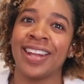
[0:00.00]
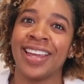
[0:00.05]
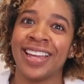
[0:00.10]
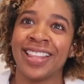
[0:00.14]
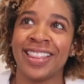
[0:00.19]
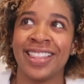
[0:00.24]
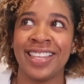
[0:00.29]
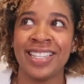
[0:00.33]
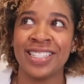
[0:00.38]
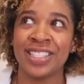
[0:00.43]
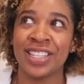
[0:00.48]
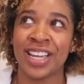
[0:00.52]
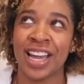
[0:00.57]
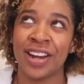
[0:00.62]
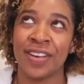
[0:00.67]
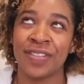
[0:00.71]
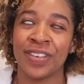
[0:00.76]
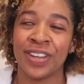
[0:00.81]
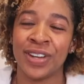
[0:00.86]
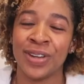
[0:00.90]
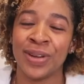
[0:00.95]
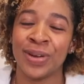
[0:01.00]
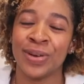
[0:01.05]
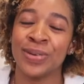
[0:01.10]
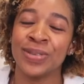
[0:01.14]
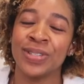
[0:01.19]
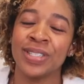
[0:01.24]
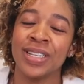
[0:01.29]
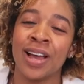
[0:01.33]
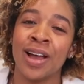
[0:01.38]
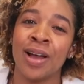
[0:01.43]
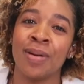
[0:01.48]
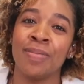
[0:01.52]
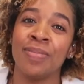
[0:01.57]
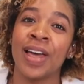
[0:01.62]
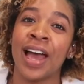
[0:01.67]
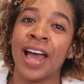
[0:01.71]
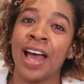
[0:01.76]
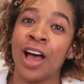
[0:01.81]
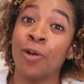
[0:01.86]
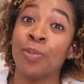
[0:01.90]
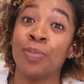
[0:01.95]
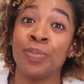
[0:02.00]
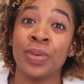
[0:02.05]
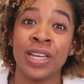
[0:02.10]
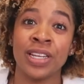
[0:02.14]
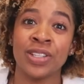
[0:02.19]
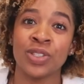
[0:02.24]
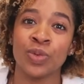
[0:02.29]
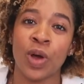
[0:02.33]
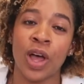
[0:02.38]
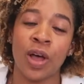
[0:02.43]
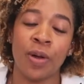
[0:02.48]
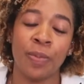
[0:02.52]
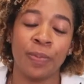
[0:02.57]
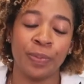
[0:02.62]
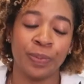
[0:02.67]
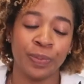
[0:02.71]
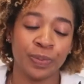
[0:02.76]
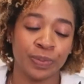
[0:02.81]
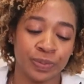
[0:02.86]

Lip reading: like these kind of videos, that helped me as well.